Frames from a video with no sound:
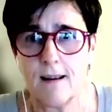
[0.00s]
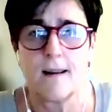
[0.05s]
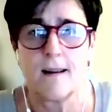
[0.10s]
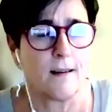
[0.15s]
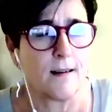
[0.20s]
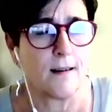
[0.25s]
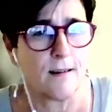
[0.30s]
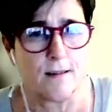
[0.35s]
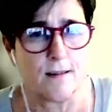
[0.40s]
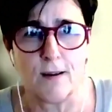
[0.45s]

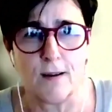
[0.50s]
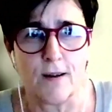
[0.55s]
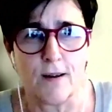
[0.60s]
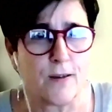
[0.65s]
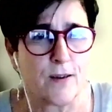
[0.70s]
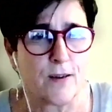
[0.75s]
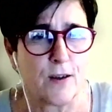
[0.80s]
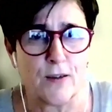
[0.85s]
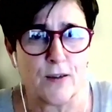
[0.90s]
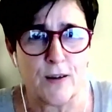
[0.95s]

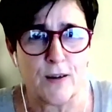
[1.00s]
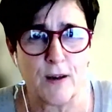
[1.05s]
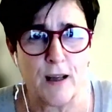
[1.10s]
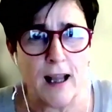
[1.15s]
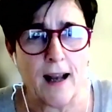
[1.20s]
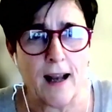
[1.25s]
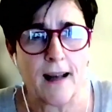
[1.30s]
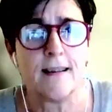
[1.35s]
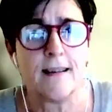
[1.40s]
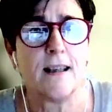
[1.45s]
the
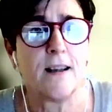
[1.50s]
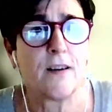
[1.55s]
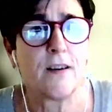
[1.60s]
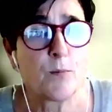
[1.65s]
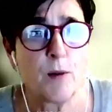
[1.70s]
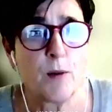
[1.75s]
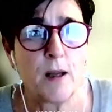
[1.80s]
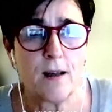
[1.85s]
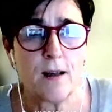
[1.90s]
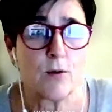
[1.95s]
ideas being
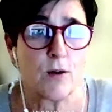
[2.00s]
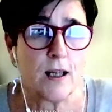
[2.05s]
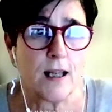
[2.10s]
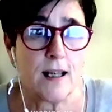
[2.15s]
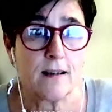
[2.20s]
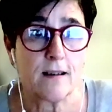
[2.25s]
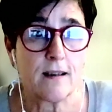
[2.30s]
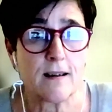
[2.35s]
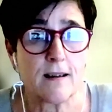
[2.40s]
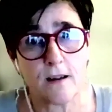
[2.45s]
created
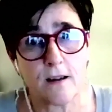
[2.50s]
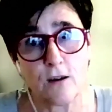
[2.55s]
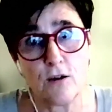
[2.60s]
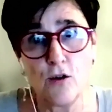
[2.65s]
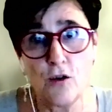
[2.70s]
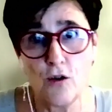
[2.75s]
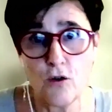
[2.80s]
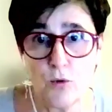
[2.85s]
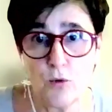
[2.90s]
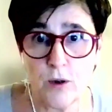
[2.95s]
that
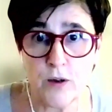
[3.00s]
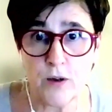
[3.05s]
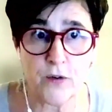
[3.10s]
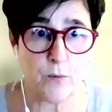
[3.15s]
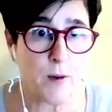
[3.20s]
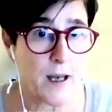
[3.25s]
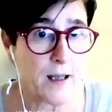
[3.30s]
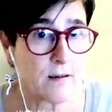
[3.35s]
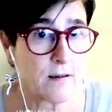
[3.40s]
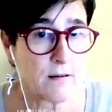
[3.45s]
new is
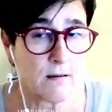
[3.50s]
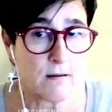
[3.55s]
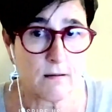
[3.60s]
better,